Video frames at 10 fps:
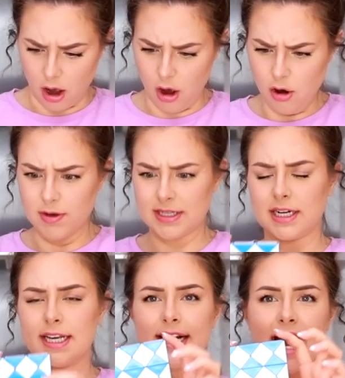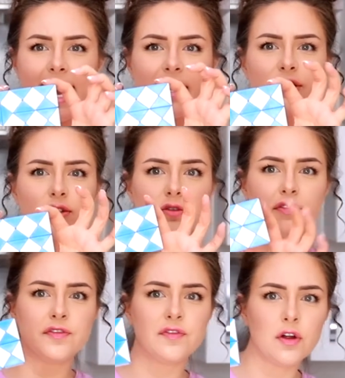Oh, it's like an actual
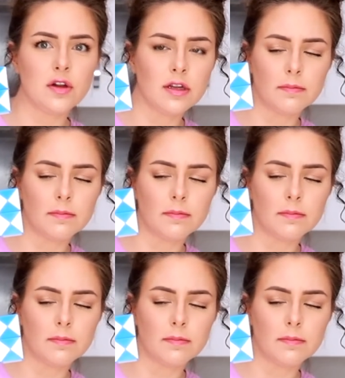full